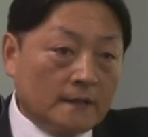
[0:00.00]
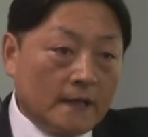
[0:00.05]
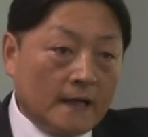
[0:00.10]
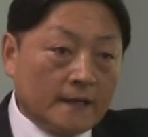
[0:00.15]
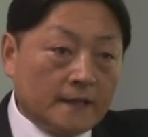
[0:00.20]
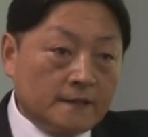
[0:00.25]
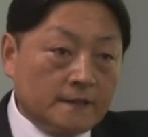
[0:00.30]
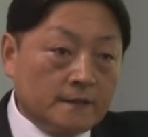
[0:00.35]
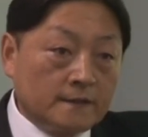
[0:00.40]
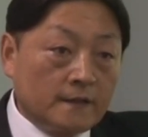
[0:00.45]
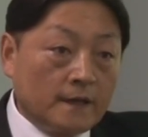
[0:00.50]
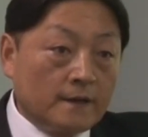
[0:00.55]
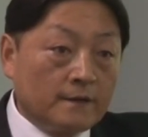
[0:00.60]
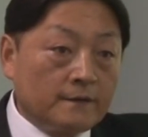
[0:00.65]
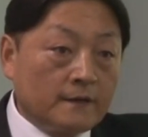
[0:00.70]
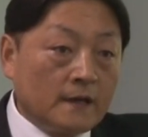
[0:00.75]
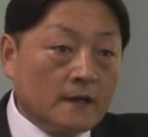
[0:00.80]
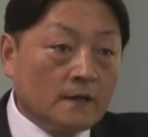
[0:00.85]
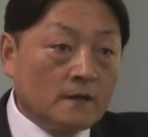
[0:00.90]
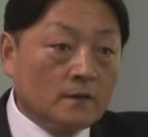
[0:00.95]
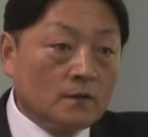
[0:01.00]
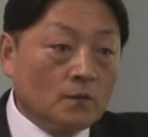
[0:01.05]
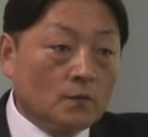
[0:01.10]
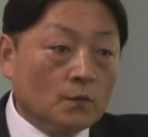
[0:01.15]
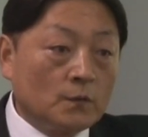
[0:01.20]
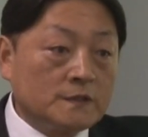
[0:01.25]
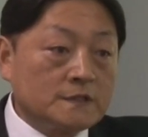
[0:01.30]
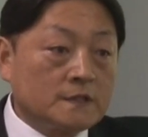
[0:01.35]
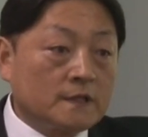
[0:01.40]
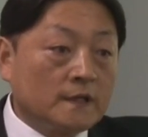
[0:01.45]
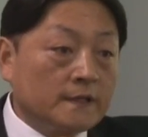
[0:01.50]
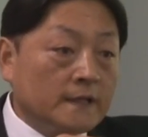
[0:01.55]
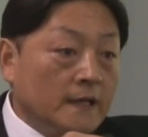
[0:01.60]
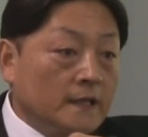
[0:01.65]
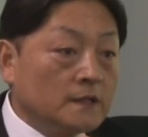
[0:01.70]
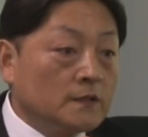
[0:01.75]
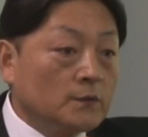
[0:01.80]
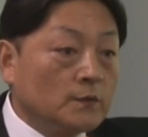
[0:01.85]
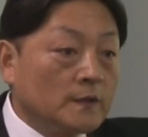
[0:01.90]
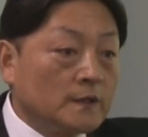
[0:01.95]
targeted area, which
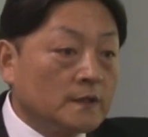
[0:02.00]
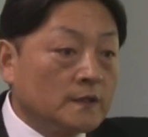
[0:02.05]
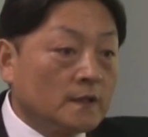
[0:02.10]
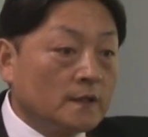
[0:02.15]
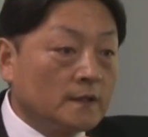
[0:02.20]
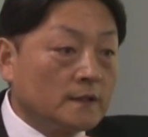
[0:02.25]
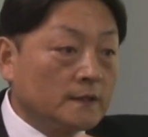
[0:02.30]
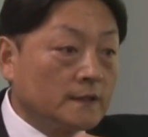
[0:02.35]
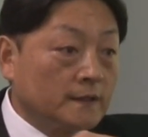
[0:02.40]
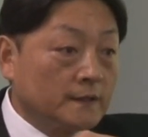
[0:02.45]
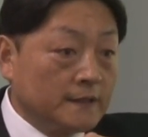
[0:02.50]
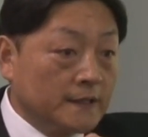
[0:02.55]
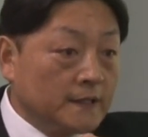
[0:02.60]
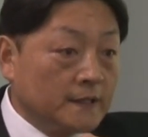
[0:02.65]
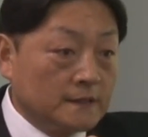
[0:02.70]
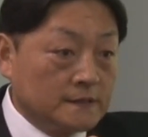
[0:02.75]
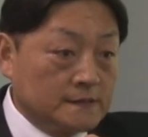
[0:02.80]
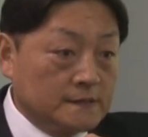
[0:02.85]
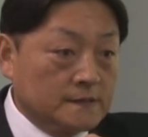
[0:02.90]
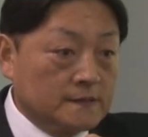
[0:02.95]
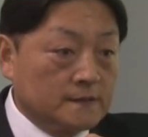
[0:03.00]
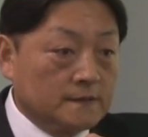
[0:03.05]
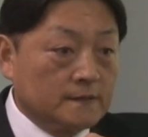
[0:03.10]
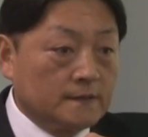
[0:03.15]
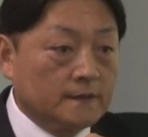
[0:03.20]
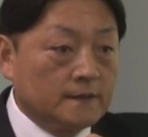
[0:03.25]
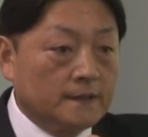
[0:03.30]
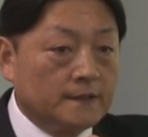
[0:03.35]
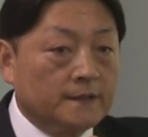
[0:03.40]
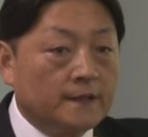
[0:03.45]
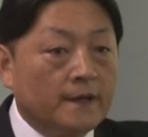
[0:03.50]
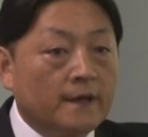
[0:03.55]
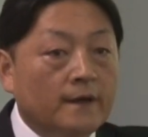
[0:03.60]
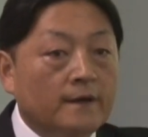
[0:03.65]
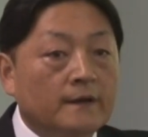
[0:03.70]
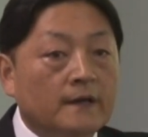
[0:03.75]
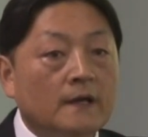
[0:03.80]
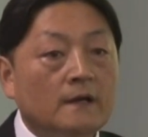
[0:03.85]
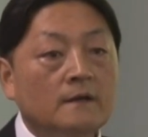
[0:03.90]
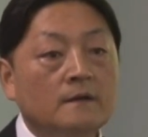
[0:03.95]
connect with the needles in the
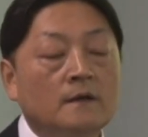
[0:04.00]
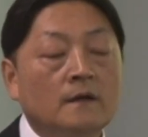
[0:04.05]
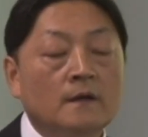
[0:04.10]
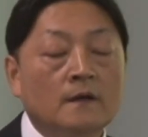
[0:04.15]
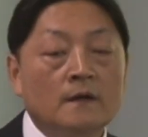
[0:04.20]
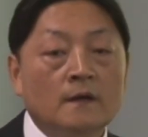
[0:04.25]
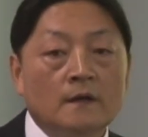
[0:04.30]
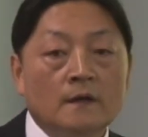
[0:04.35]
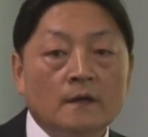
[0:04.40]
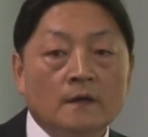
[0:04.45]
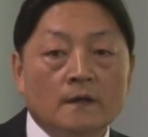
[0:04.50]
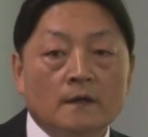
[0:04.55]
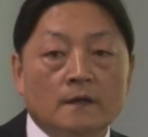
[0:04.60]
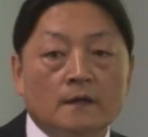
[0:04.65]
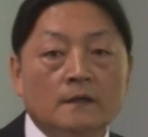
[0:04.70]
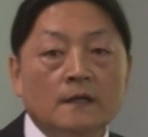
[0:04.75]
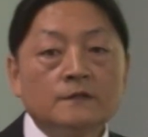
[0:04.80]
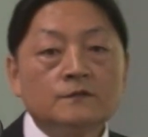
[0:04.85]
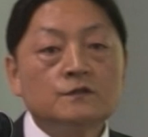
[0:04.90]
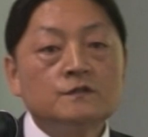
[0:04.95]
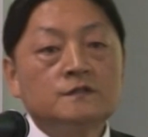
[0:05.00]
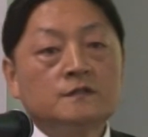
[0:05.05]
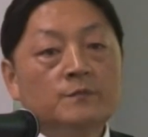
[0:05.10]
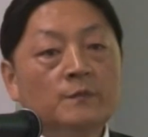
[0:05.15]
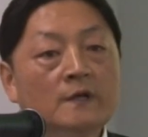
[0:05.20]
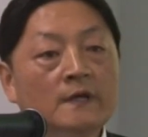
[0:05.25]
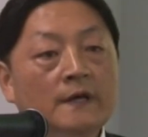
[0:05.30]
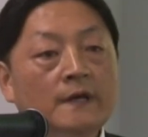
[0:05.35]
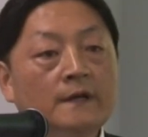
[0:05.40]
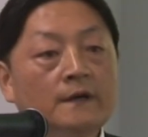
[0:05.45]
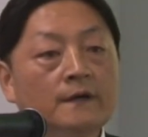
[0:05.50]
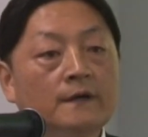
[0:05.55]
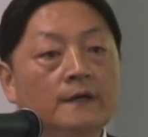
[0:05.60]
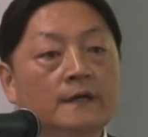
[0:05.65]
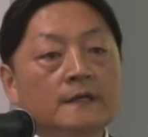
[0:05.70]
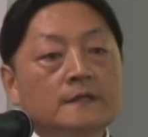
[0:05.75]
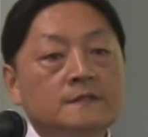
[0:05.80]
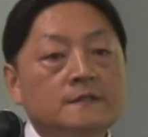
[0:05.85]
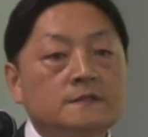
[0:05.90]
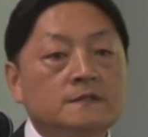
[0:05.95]
area, electrostimulator
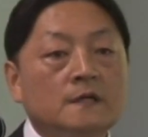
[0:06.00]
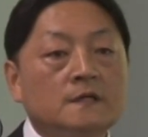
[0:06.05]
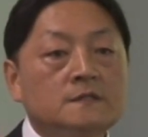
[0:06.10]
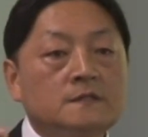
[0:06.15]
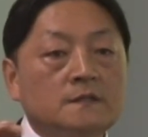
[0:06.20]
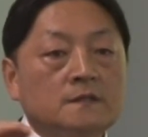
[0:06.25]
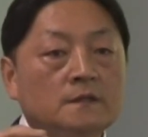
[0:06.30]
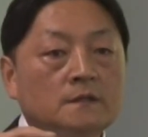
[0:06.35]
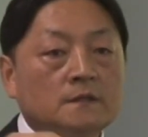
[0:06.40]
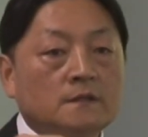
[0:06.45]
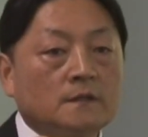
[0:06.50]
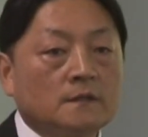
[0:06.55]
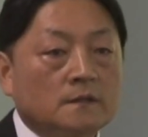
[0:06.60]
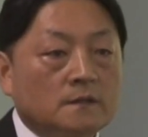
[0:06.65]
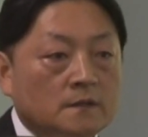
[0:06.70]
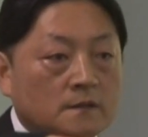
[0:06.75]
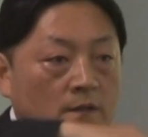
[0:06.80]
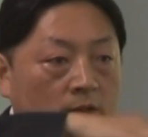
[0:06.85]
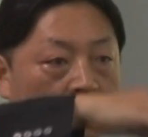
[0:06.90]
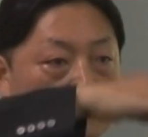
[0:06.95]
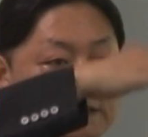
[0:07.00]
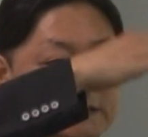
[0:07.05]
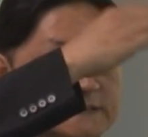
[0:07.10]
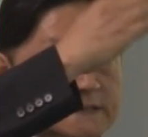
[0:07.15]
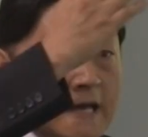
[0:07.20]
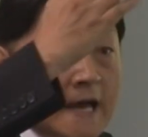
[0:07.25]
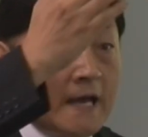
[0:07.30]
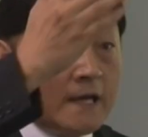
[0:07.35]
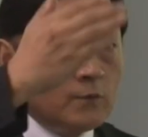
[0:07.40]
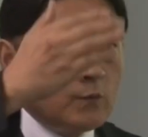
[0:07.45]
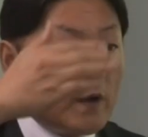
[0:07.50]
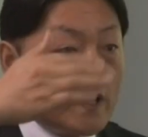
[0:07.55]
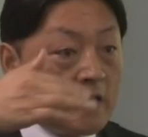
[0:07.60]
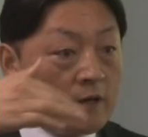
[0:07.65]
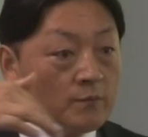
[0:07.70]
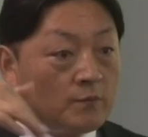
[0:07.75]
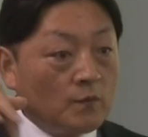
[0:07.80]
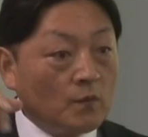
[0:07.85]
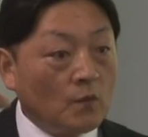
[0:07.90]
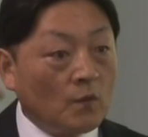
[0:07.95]
is just the sine
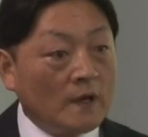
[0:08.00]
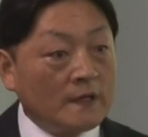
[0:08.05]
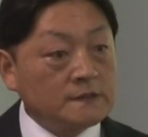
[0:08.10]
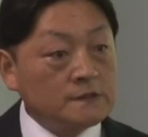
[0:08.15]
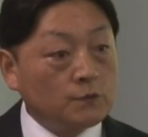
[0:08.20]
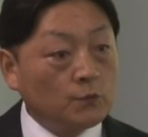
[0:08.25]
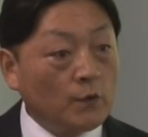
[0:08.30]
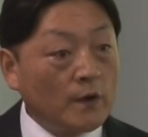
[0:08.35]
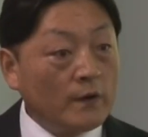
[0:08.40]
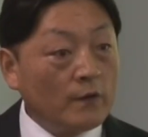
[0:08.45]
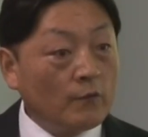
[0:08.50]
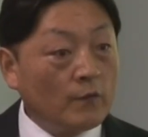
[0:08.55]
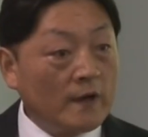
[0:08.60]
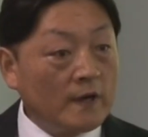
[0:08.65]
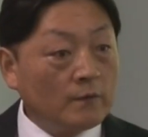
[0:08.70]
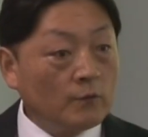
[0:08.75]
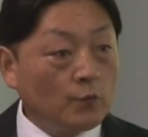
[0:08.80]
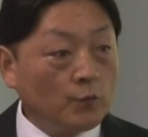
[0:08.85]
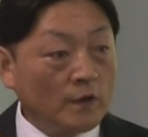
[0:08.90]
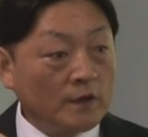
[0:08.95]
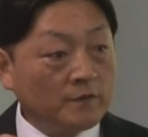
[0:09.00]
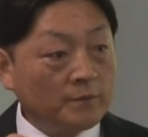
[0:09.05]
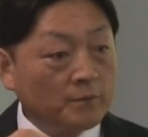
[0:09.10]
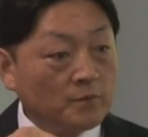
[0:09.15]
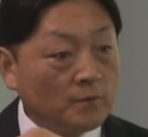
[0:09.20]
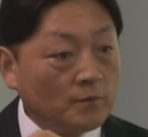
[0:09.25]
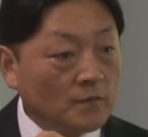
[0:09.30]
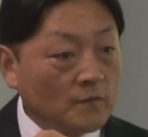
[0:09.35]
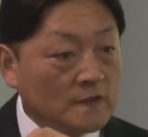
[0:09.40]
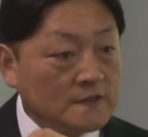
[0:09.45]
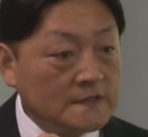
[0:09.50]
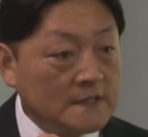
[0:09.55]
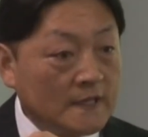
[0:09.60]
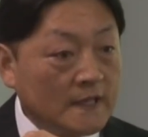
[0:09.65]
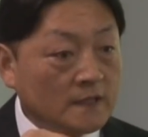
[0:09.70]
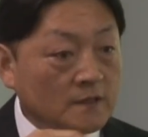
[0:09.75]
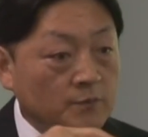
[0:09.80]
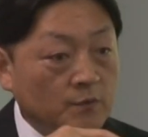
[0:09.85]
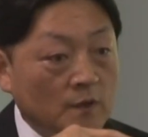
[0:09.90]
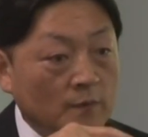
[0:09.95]
wave or square wave we could
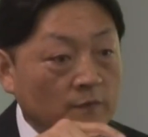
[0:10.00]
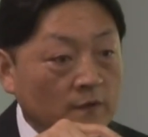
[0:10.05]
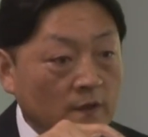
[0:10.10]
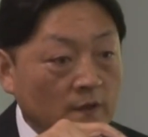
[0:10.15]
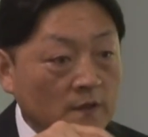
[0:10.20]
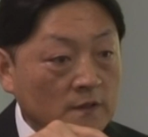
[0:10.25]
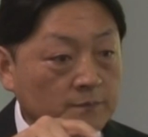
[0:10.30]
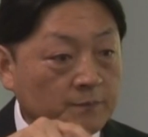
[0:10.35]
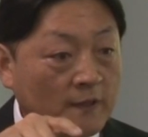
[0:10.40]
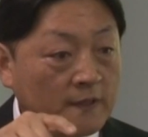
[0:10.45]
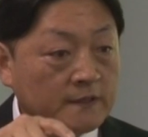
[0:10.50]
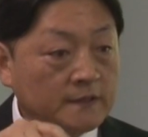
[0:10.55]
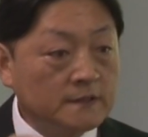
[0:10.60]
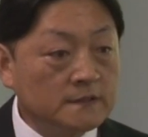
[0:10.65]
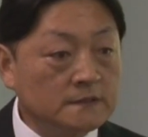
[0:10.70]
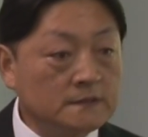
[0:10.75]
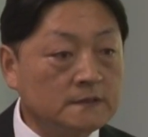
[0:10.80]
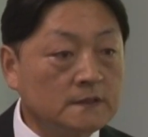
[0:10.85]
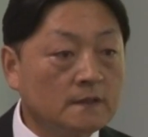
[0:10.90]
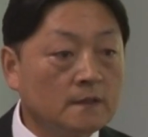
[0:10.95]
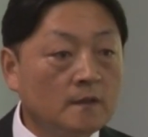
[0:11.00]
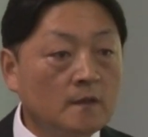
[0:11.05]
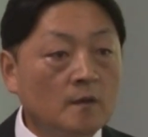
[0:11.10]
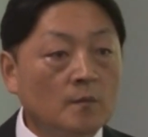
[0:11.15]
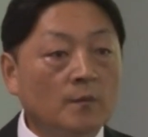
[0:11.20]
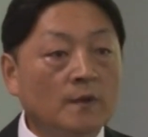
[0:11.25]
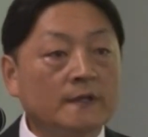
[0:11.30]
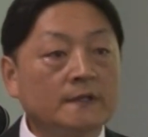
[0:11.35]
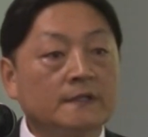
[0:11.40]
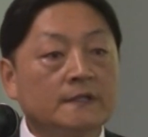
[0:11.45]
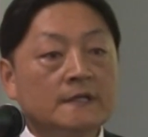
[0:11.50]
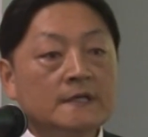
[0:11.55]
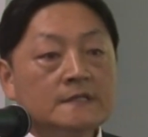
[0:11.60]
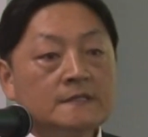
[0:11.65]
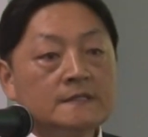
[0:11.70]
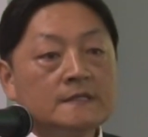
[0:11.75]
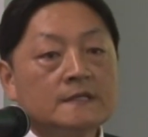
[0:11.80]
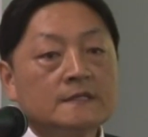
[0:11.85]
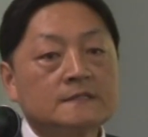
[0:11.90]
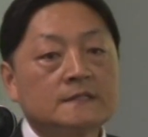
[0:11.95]
select from the buttons. But
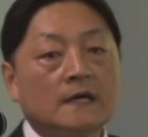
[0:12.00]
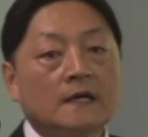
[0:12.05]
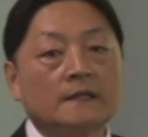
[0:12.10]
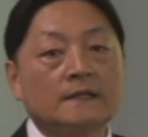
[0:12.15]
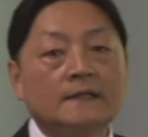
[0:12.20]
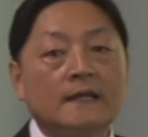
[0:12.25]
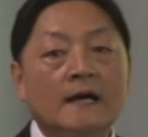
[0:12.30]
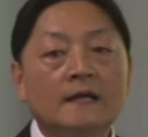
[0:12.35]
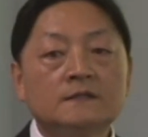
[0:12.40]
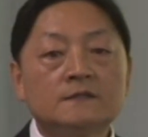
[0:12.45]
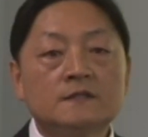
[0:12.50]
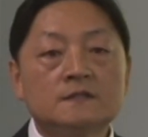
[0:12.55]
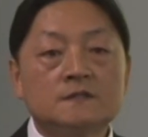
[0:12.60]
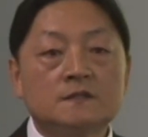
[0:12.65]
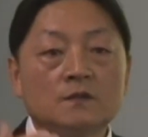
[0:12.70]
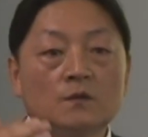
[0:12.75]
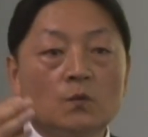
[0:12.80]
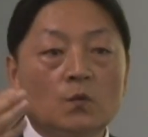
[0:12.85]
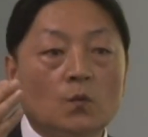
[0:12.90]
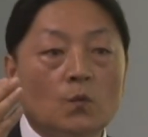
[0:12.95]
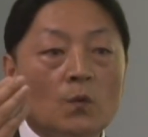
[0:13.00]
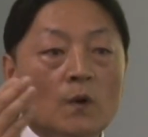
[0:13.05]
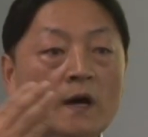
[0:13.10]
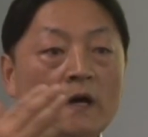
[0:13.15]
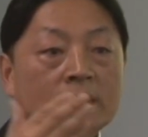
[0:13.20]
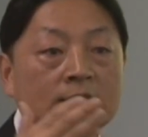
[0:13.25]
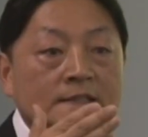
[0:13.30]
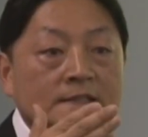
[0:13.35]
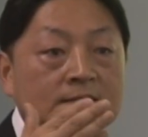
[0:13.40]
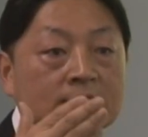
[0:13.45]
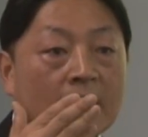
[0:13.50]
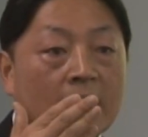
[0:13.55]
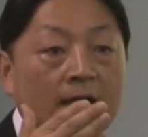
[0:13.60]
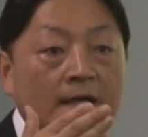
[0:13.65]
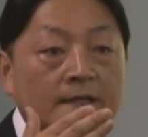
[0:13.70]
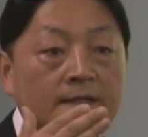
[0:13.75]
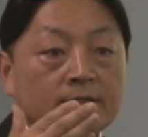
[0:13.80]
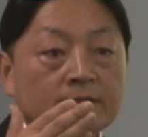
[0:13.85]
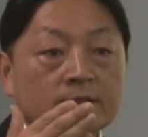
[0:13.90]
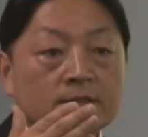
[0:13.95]
this is not just the one
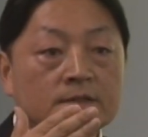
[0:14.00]
side